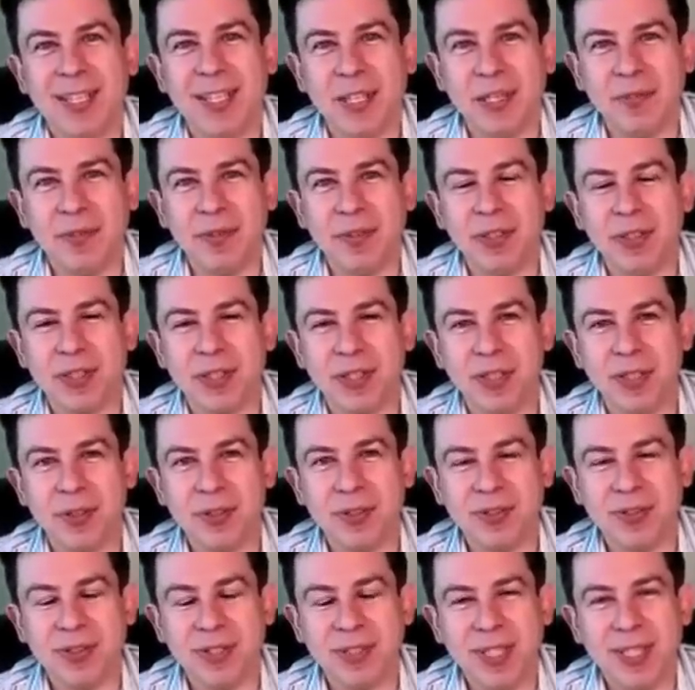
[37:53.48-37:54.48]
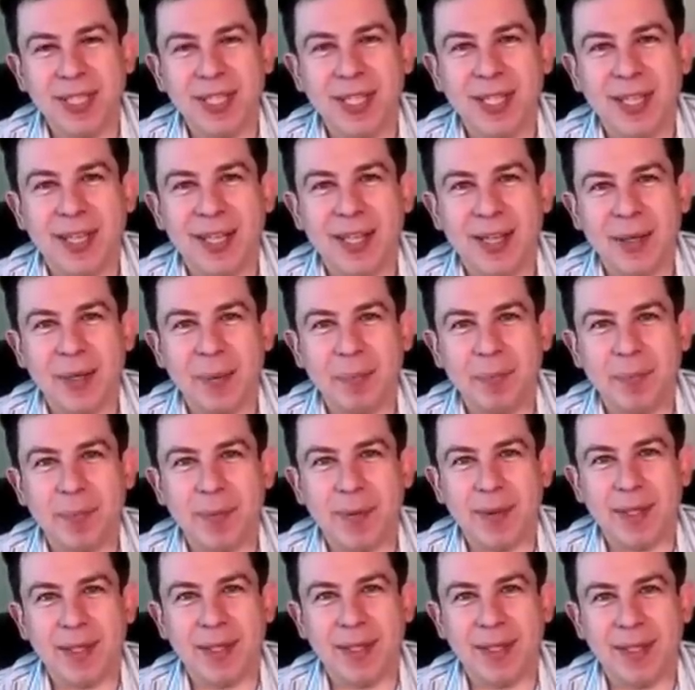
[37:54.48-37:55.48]
you introduce um,
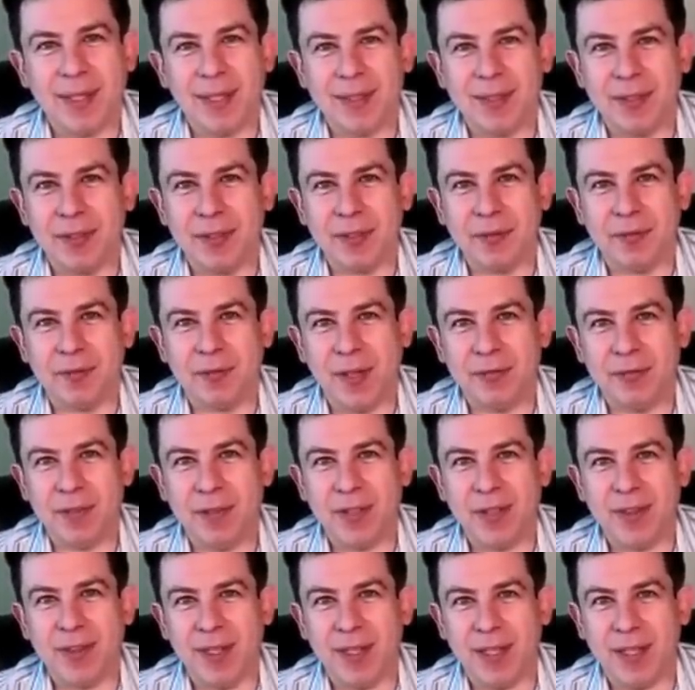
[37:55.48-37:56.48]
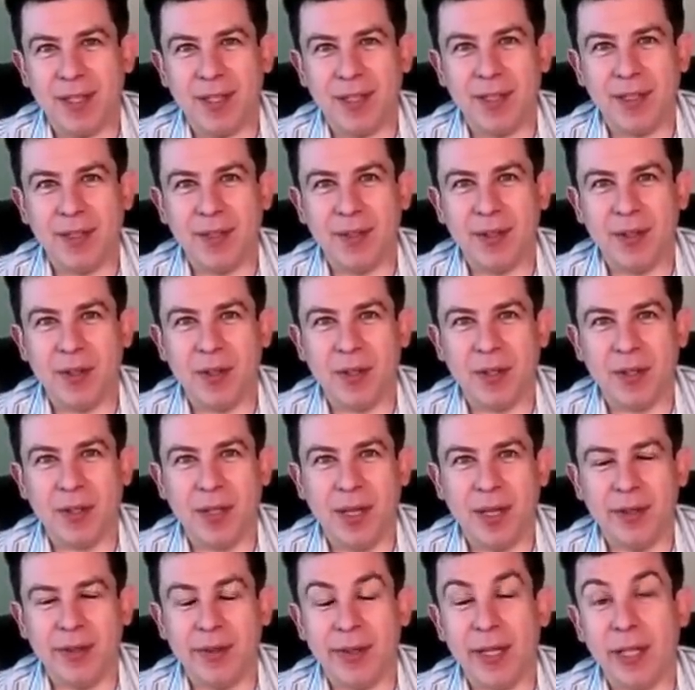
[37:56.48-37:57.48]
a little fluffy thing
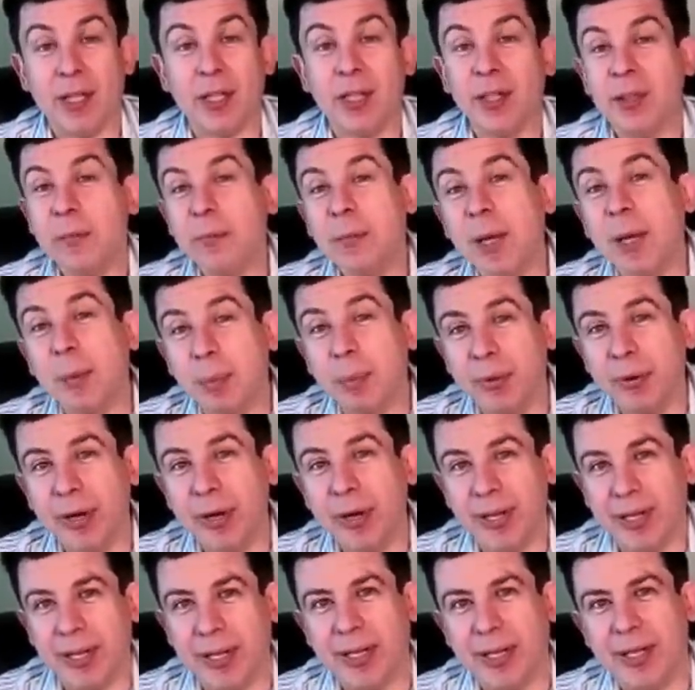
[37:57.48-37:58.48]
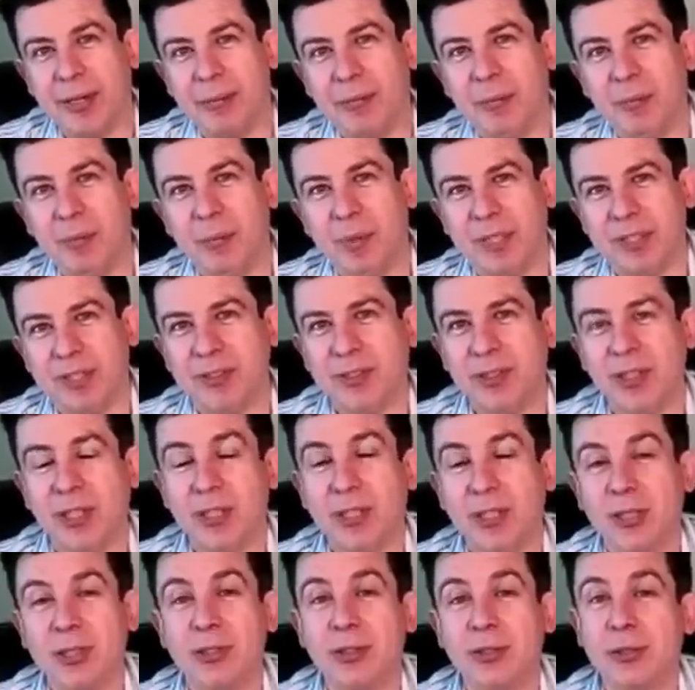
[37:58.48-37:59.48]
that could be a prey item, but it's not
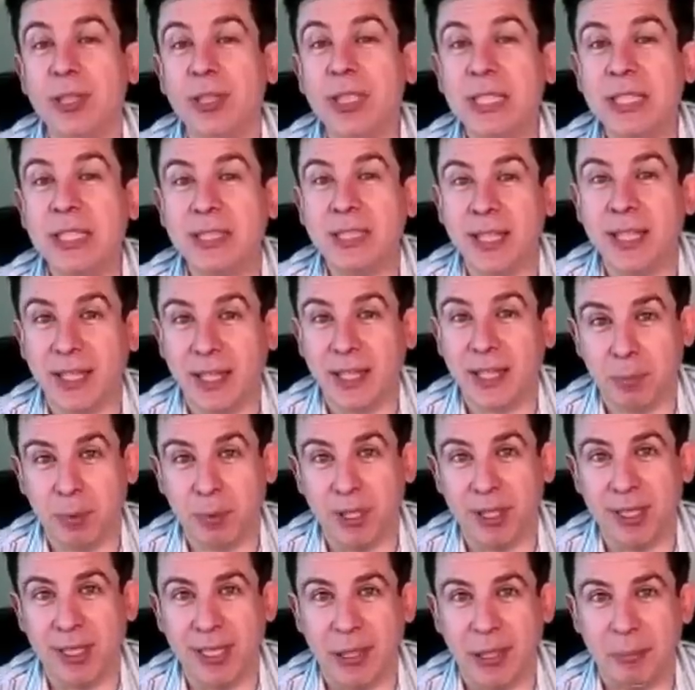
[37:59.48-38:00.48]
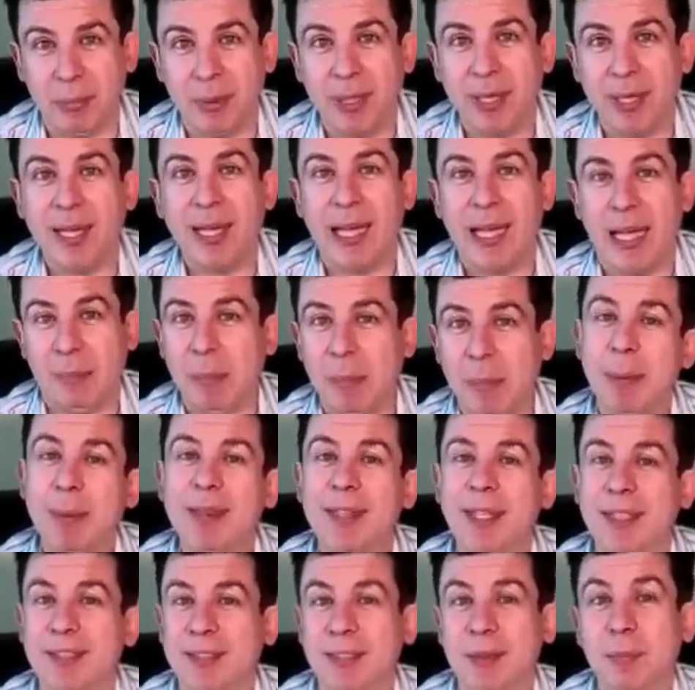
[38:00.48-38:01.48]
treated like a prey item, maybe
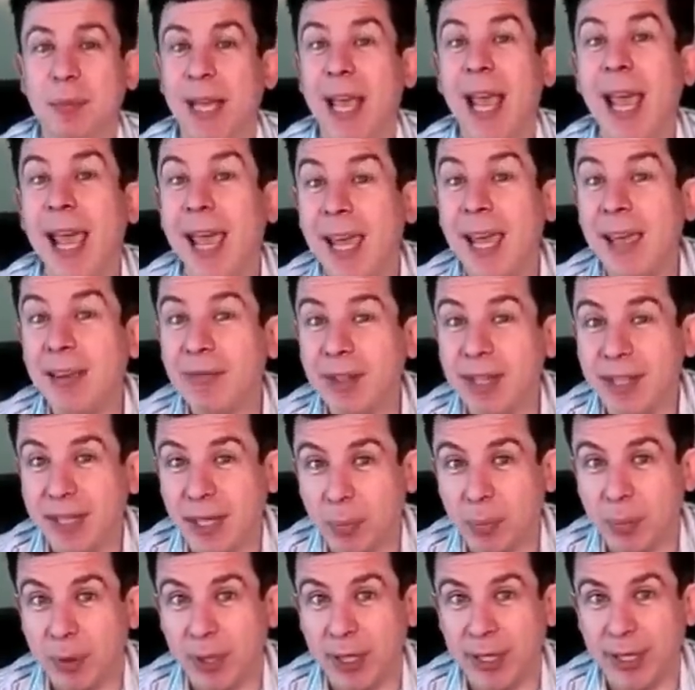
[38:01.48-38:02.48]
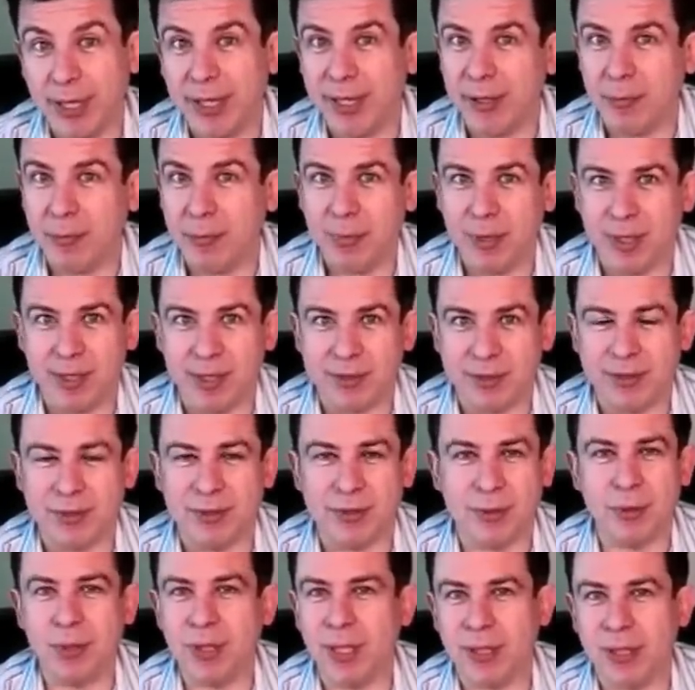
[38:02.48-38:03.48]
doesn't behave like a prey item because it's
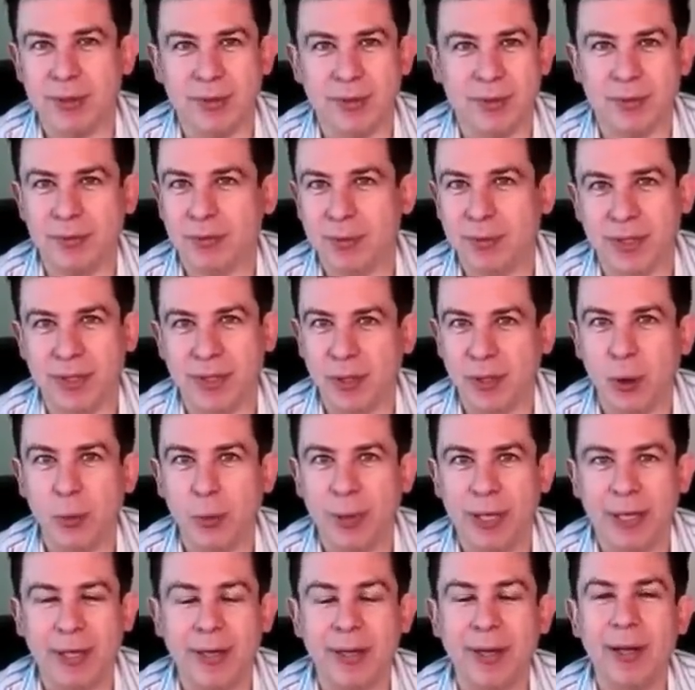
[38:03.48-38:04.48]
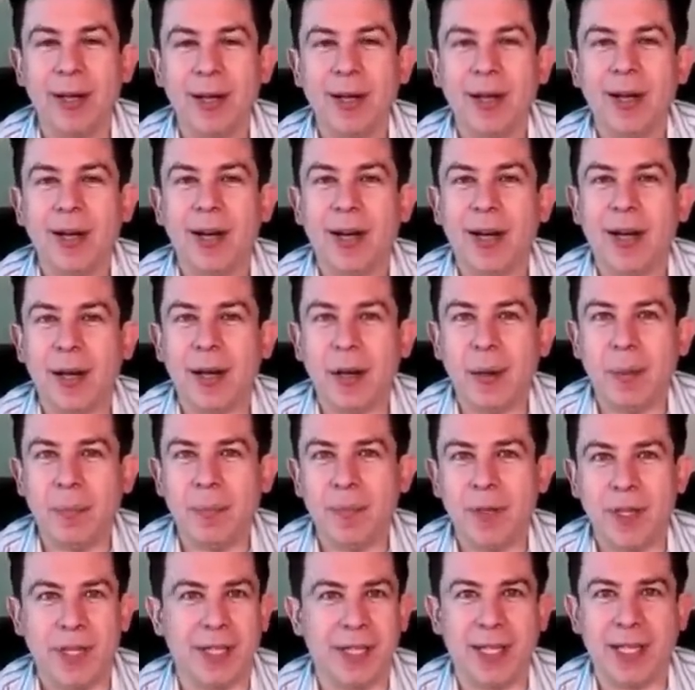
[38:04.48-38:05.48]
too young to really know better. Hmm. Um,
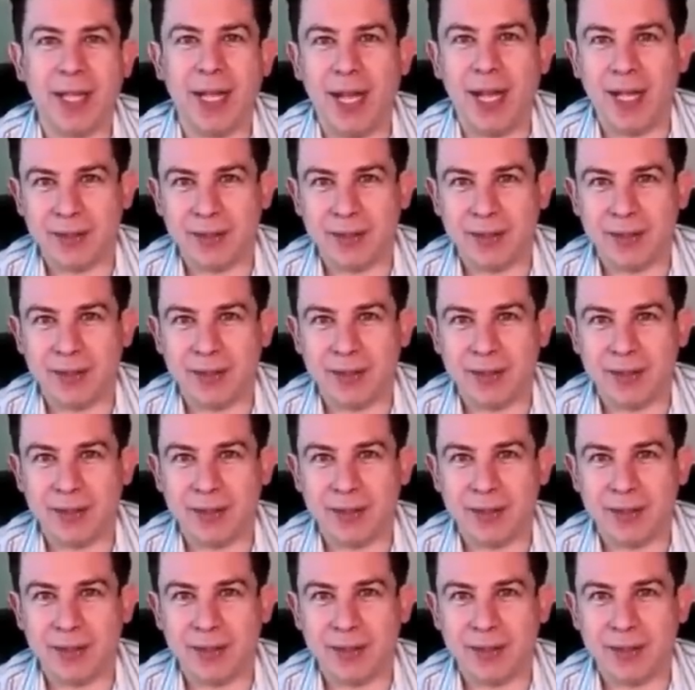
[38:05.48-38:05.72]
and a cat's